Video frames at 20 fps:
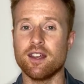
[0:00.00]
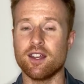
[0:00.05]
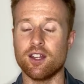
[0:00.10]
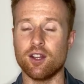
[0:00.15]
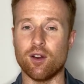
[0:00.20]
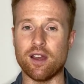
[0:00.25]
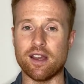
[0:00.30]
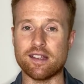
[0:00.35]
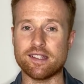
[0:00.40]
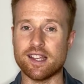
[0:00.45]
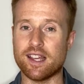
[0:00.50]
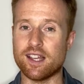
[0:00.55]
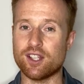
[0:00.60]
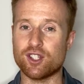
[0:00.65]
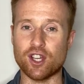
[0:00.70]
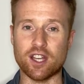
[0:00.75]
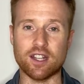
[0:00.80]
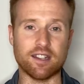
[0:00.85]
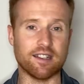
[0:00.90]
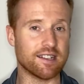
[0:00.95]
You know,
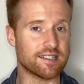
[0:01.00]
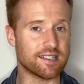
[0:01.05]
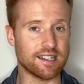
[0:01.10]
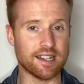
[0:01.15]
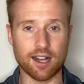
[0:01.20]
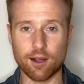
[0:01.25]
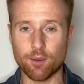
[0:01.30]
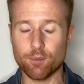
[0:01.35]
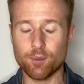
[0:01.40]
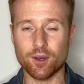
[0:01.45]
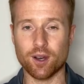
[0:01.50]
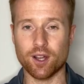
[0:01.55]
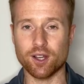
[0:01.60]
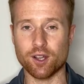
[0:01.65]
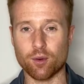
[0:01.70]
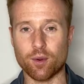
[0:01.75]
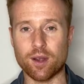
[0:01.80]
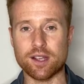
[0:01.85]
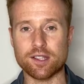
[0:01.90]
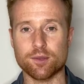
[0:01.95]
ACHA doesn't help you on
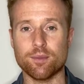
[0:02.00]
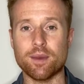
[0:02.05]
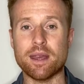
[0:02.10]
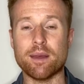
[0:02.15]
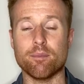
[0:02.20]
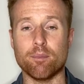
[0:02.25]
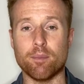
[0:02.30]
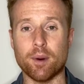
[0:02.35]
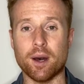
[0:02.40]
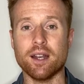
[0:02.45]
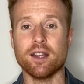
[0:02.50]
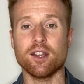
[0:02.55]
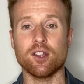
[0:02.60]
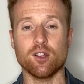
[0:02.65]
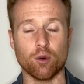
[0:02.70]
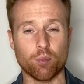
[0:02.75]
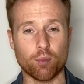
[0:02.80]
your resume, but you'll